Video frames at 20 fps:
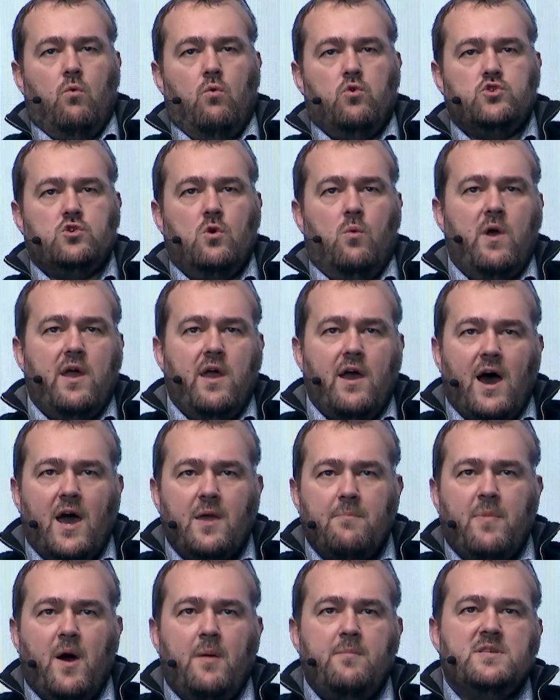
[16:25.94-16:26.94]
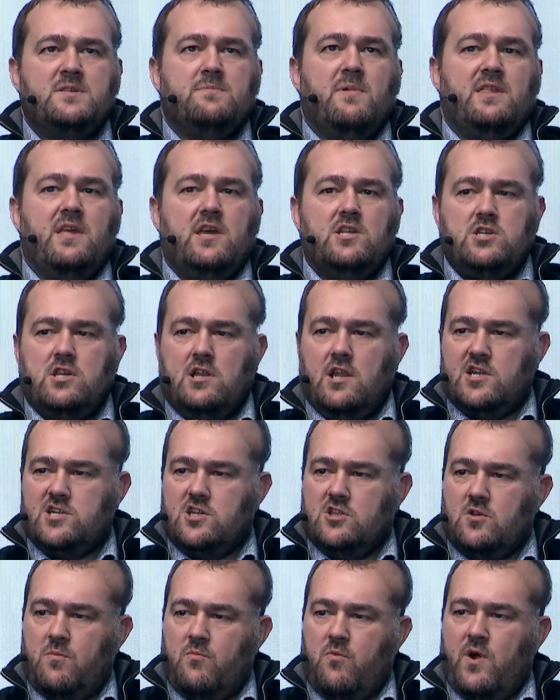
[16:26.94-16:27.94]
the way IPAM is managed in
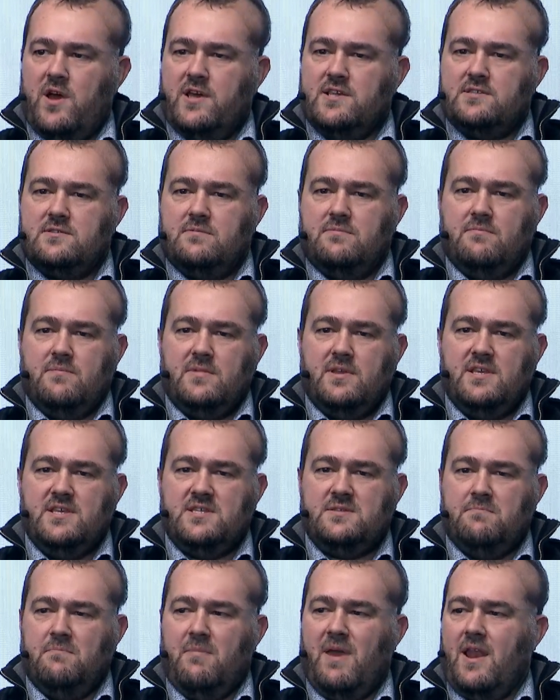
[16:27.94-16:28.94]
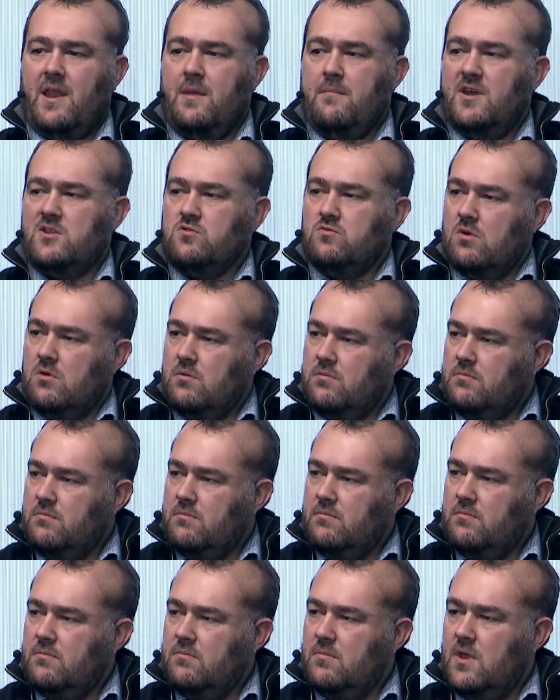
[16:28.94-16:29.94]
large enterprise is mainly manual.
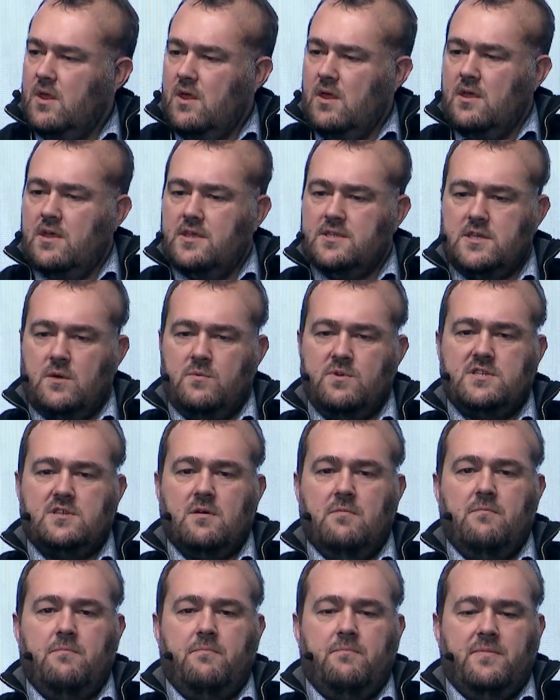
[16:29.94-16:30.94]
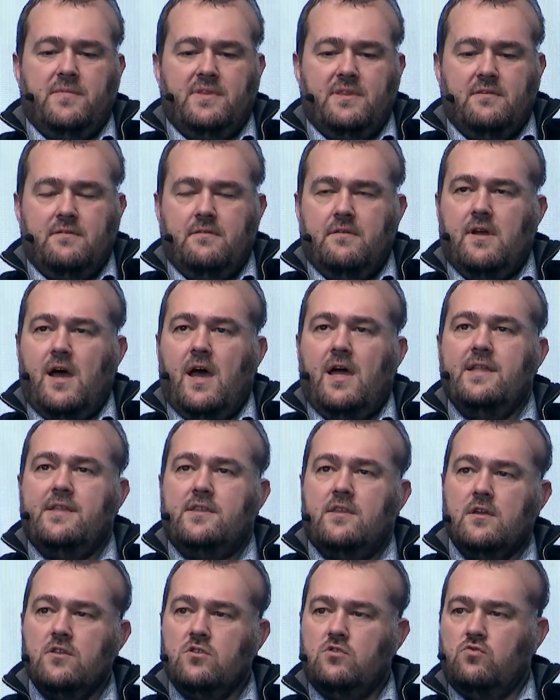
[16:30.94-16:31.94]
There is some
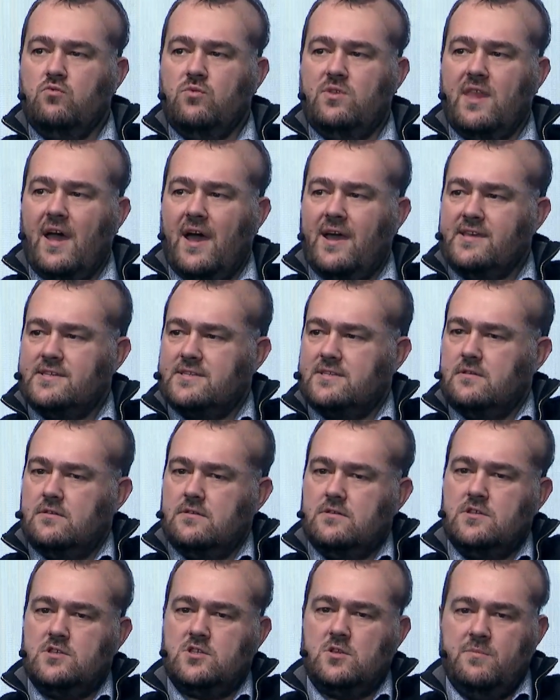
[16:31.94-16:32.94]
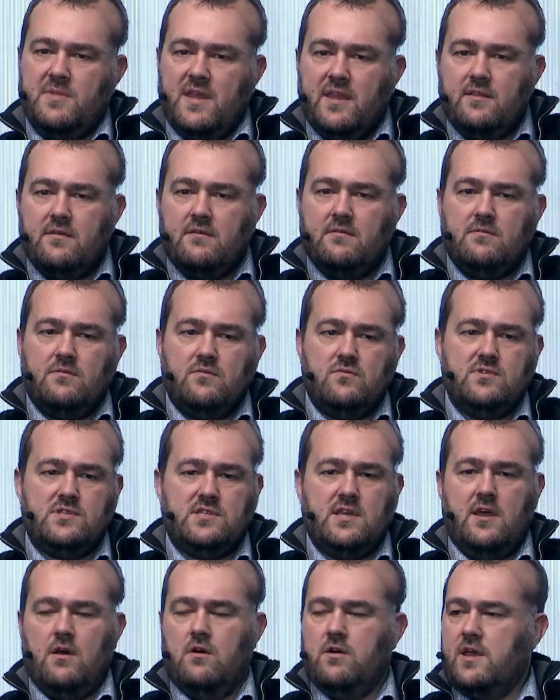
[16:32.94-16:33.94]
intent to tag the subnet to
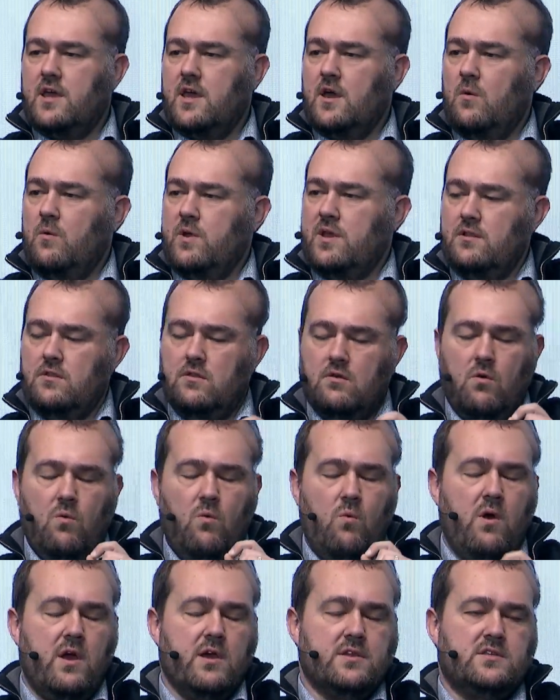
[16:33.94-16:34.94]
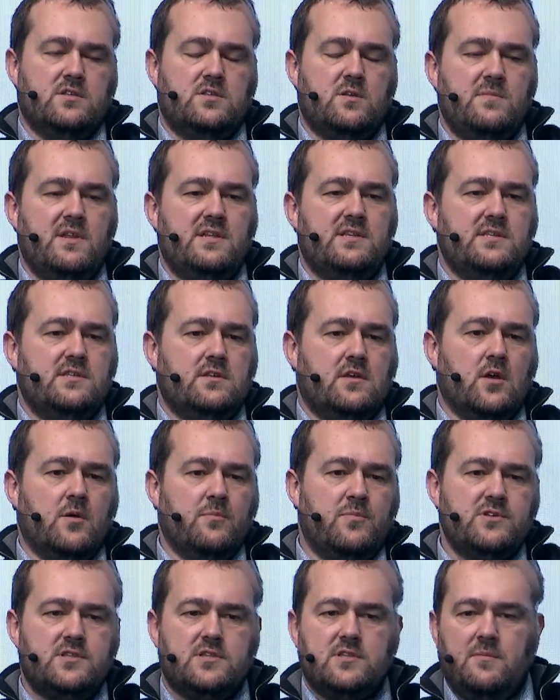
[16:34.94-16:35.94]
say, okay, I will know where the subnet is a
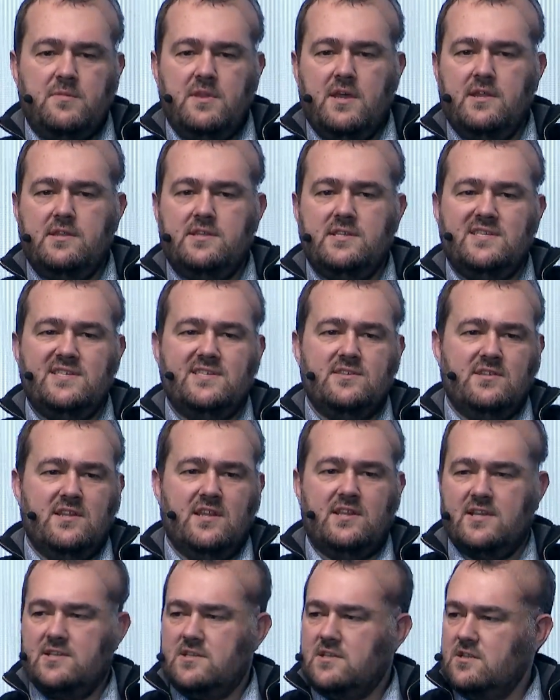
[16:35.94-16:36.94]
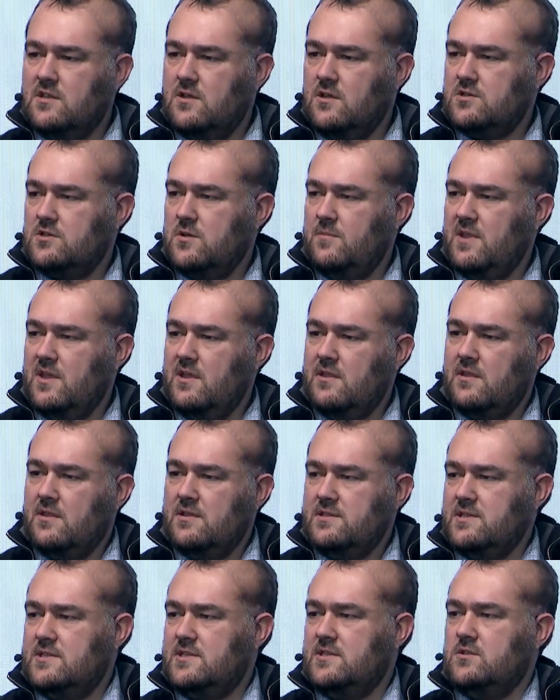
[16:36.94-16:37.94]
campus subnet, this is a data center subnet,
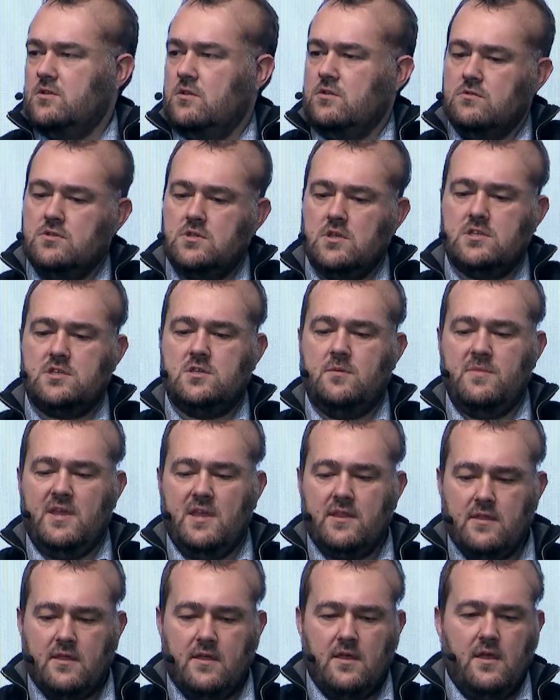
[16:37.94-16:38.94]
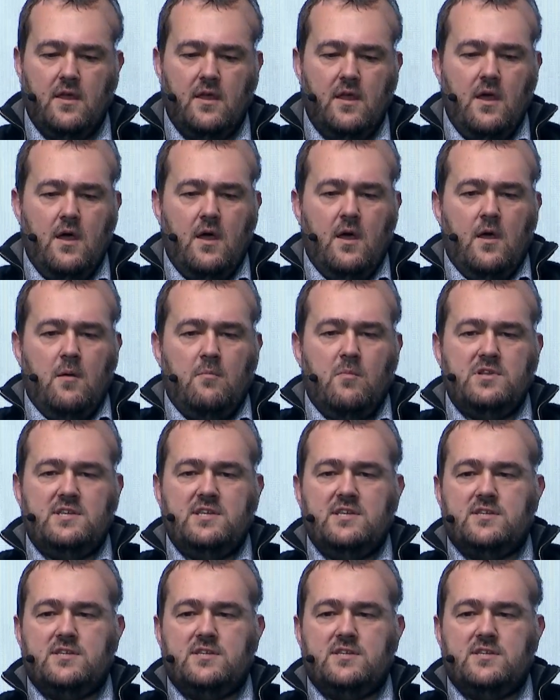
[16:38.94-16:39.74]
this is a user subnet. But